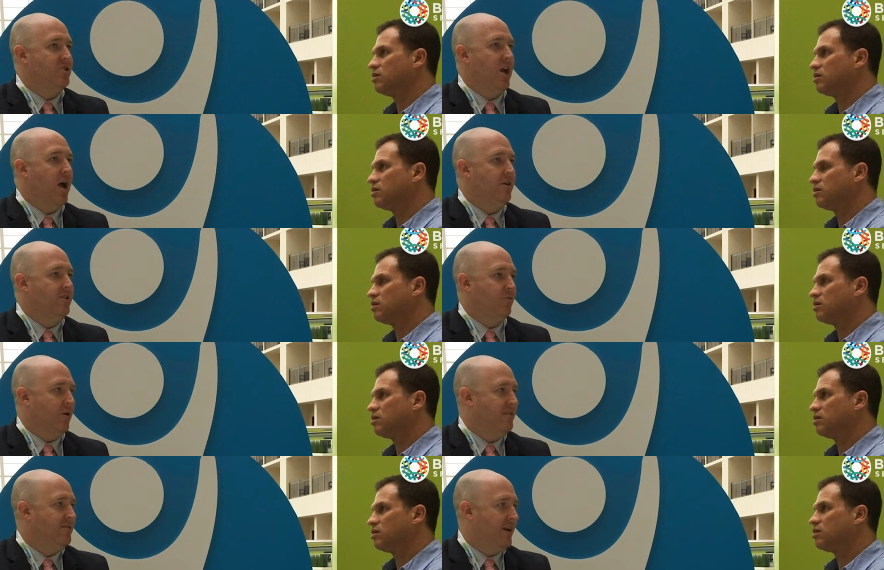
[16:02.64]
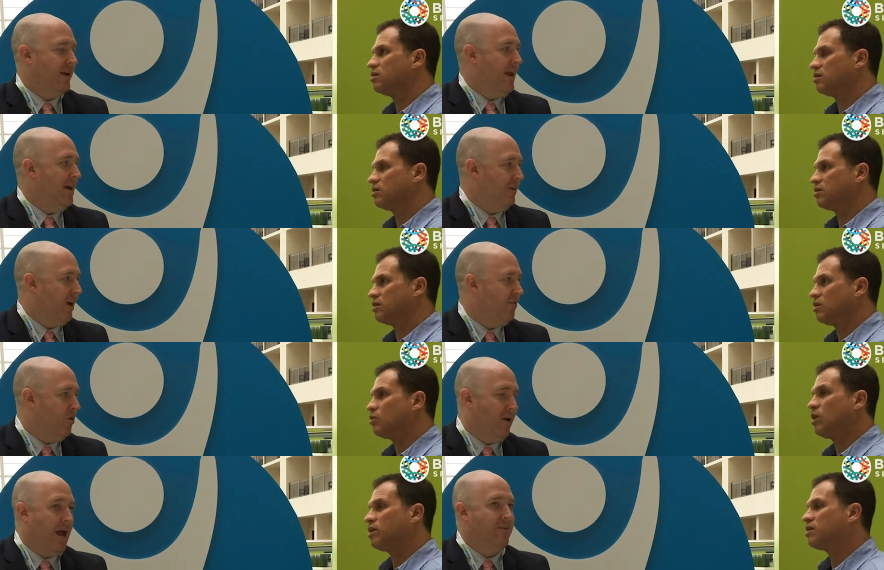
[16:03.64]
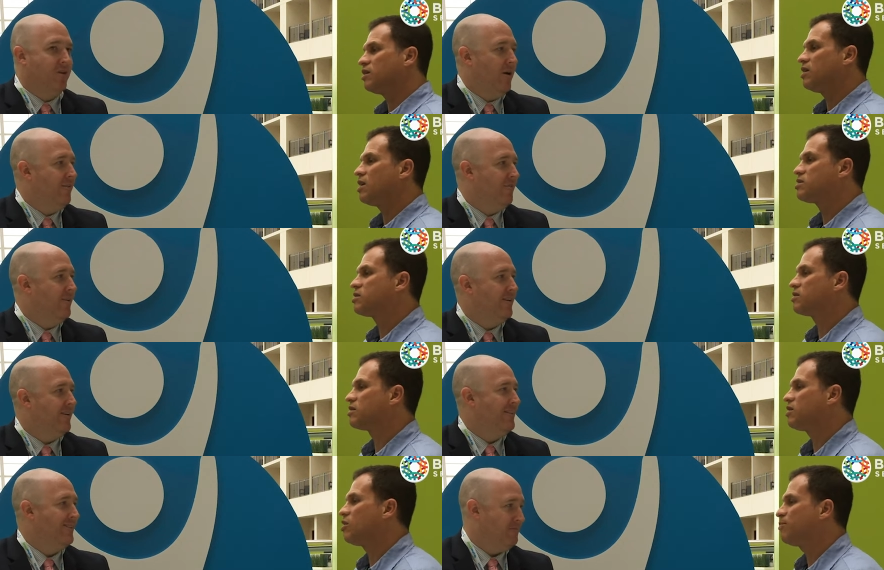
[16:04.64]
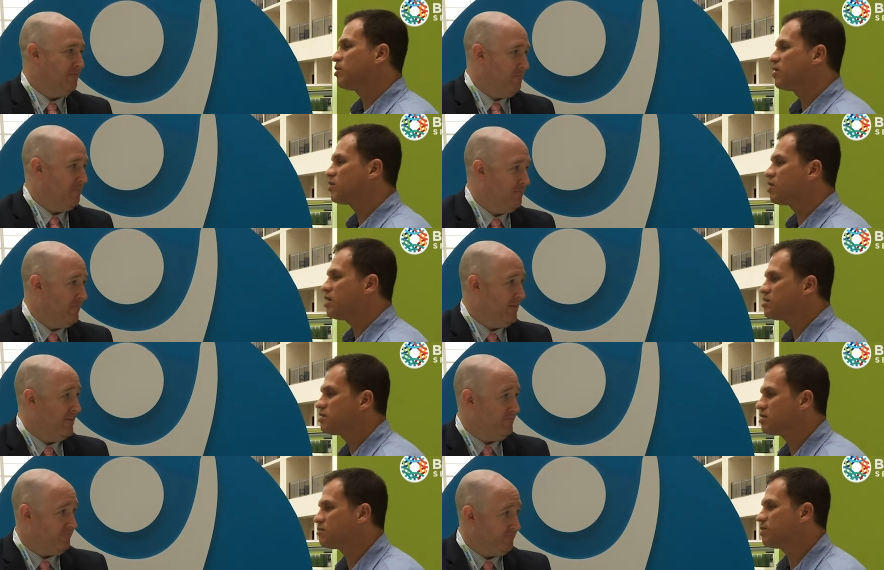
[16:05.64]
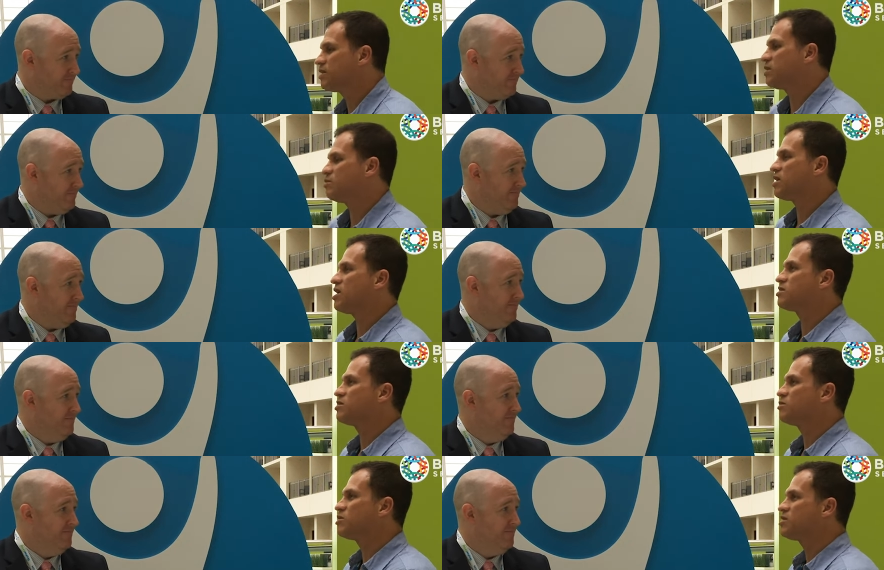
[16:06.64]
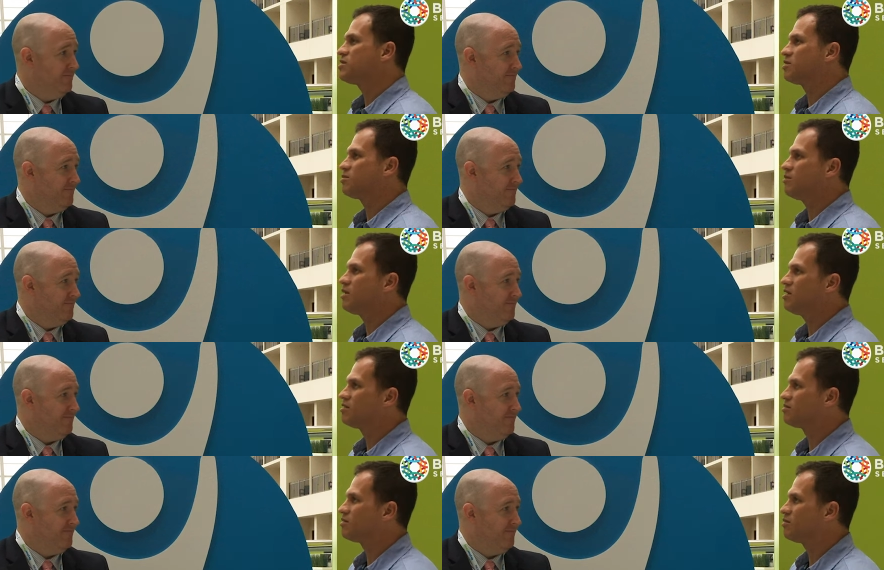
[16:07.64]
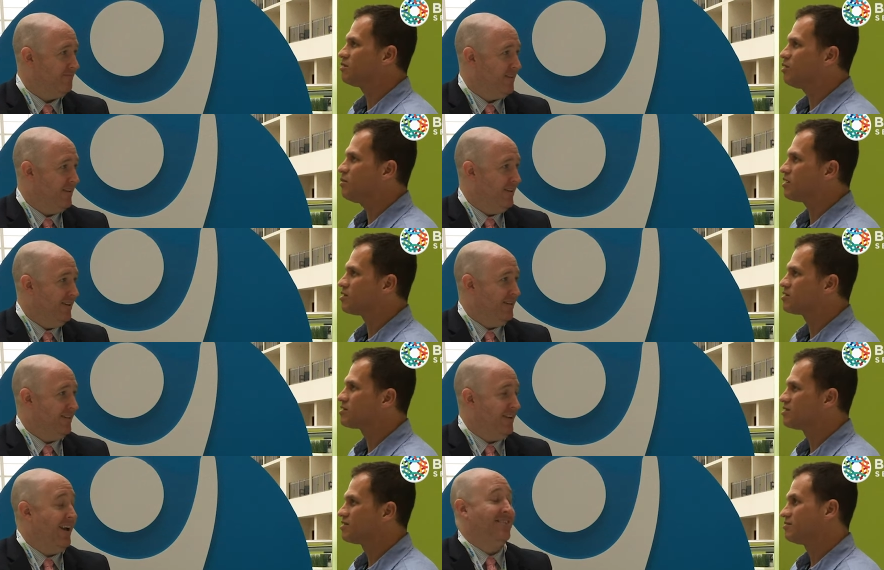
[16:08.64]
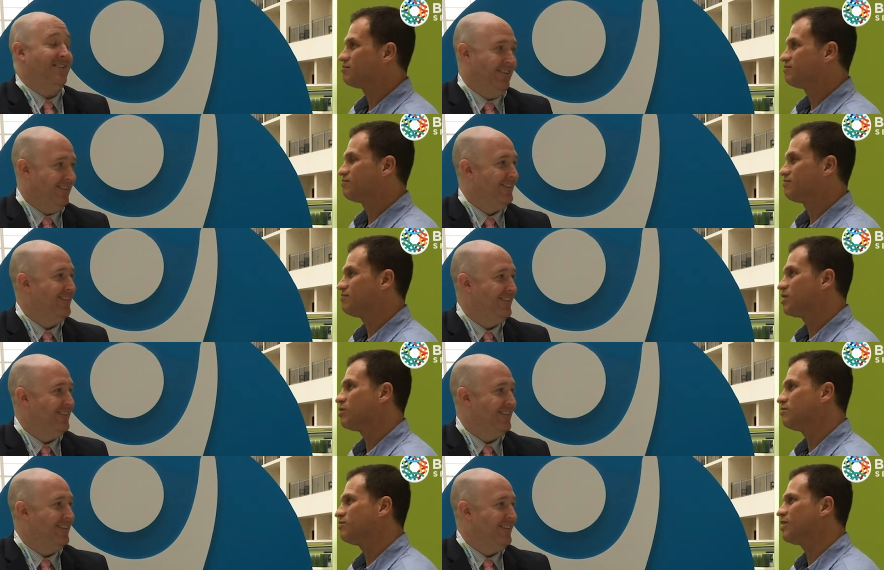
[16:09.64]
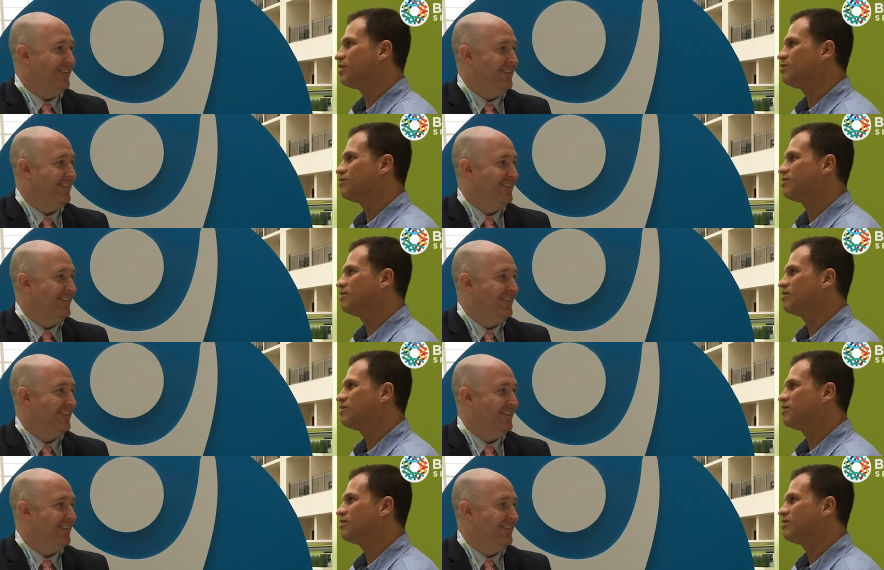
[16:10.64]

Speaker 1: a challenge for us to kind of navigate through. Well, we haven't the quite.
Speaker 2: the opioid crisis is the deemed a national emergency by many uh, lawmakers. Yes. So, you know,